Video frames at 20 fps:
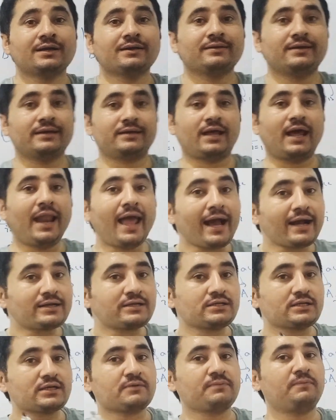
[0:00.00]
that
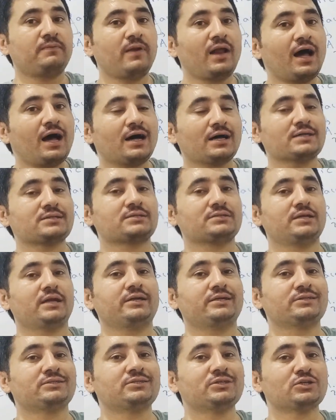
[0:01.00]
electric flux,
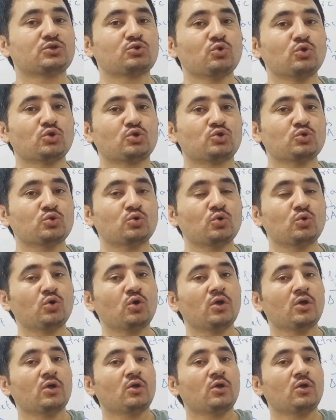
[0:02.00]
that is equal to